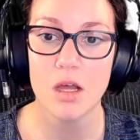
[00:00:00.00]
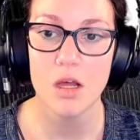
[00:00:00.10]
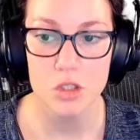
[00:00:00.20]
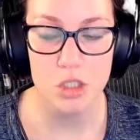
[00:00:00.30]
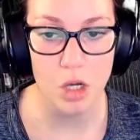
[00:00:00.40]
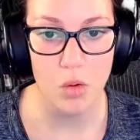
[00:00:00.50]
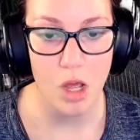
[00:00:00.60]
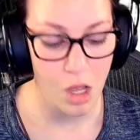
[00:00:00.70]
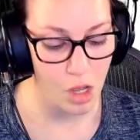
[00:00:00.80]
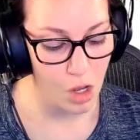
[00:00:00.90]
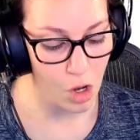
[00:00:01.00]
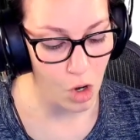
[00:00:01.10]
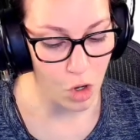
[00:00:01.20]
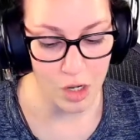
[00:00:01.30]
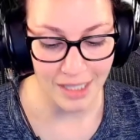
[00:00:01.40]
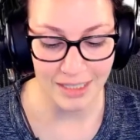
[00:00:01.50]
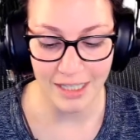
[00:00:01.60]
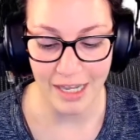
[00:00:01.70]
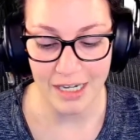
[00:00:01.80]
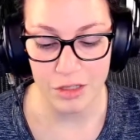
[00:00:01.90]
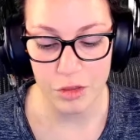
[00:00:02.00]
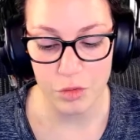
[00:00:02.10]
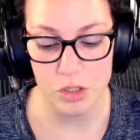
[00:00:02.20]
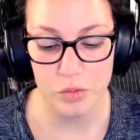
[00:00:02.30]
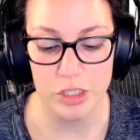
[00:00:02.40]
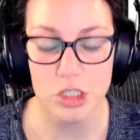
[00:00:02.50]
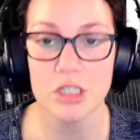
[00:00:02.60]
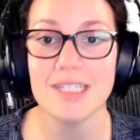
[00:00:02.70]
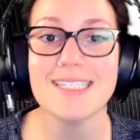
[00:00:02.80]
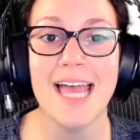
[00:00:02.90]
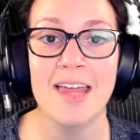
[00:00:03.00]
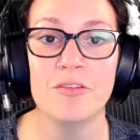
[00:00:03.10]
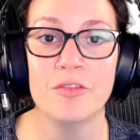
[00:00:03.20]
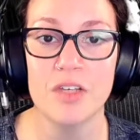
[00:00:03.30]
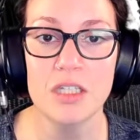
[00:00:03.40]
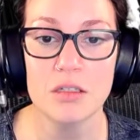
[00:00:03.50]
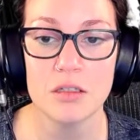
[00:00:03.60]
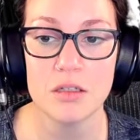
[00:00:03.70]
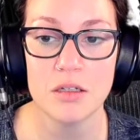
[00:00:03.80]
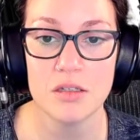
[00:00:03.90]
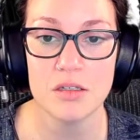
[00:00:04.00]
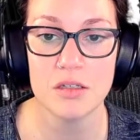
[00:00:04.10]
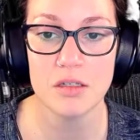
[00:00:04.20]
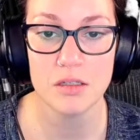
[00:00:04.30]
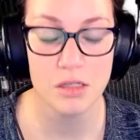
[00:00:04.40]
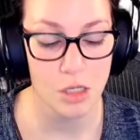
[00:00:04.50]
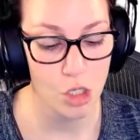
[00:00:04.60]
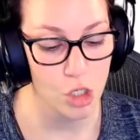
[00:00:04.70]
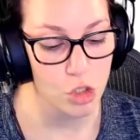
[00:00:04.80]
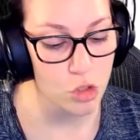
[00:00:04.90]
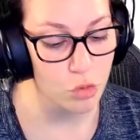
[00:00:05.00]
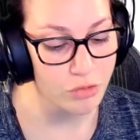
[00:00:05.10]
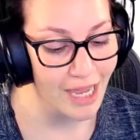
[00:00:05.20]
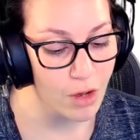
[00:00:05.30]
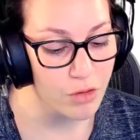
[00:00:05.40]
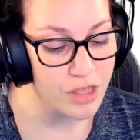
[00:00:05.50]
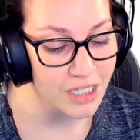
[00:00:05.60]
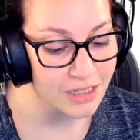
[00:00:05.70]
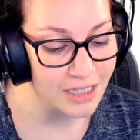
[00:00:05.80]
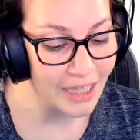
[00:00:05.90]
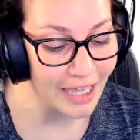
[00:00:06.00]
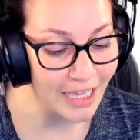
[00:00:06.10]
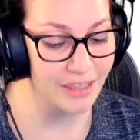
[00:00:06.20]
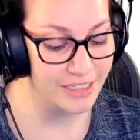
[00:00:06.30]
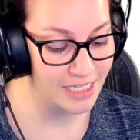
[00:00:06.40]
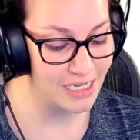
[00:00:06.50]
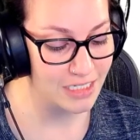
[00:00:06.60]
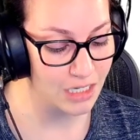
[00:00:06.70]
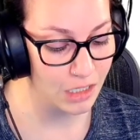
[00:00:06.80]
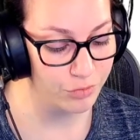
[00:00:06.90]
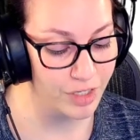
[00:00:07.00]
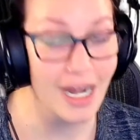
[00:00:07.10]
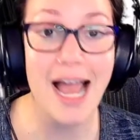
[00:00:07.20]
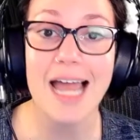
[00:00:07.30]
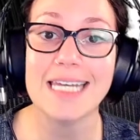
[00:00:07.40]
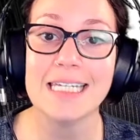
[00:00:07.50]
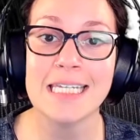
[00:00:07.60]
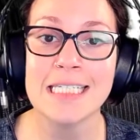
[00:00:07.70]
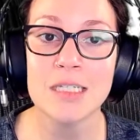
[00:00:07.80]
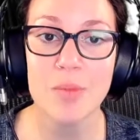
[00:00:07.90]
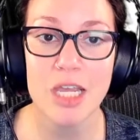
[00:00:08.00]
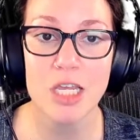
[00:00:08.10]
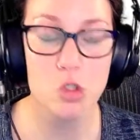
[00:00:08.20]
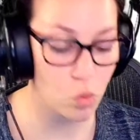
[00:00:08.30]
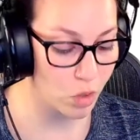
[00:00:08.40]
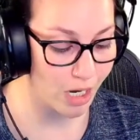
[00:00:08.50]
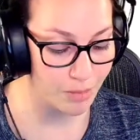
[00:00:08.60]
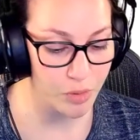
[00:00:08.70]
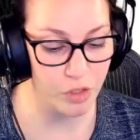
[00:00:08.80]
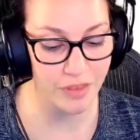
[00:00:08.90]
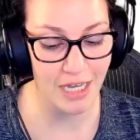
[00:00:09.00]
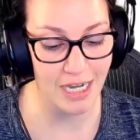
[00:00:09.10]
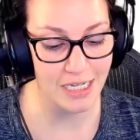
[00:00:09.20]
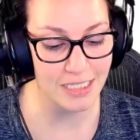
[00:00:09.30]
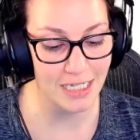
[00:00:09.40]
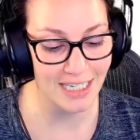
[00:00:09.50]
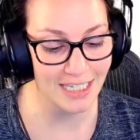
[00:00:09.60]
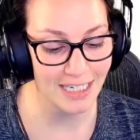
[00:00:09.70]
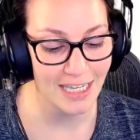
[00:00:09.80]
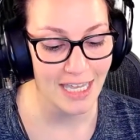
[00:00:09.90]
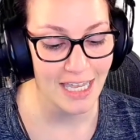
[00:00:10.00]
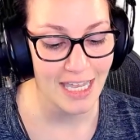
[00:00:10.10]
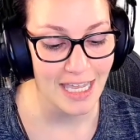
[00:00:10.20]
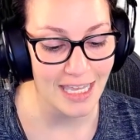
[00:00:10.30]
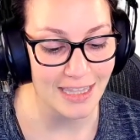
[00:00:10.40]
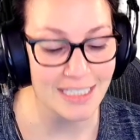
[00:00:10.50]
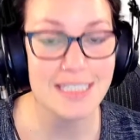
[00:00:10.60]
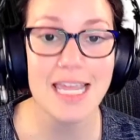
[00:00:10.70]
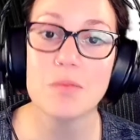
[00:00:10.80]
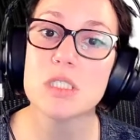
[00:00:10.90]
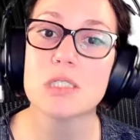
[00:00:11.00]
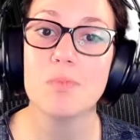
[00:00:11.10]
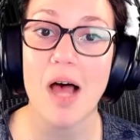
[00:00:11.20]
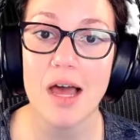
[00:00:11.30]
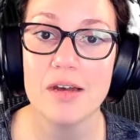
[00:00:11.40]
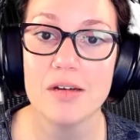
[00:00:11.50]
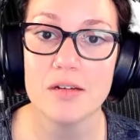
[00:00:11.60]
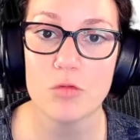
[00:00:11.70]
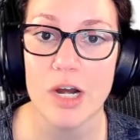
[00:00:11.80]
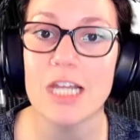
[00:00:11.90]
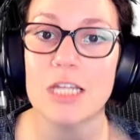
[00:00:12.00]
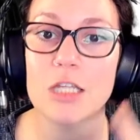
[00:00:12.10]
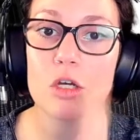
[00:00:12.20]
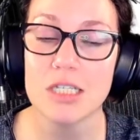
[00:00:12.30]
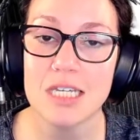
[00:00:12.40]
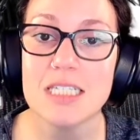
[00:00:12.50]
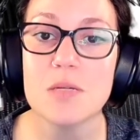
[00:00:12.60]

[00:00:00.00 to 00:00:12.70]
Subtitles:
So, our length was originally 10 feet. So now the length is 18 feet. I need to make sure I put that 18 in the same spot, right? It needs to